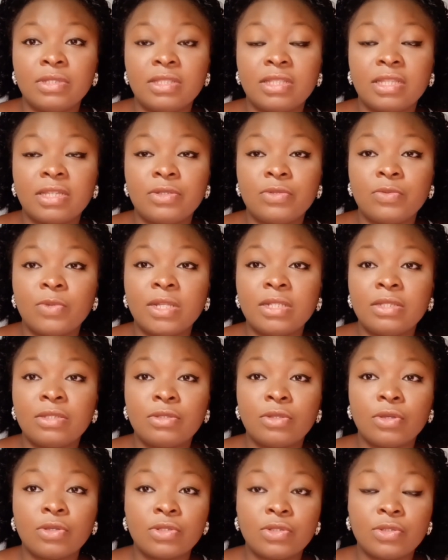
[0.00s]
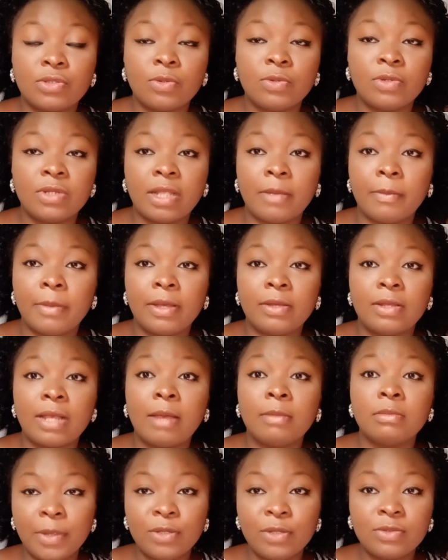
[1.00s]
that you want to talk to someone about,
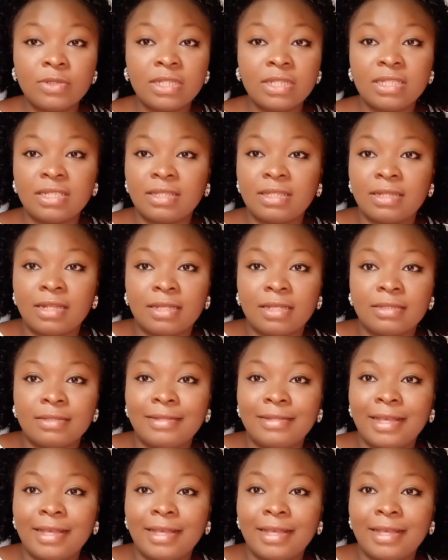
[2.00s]
I'm a good listener.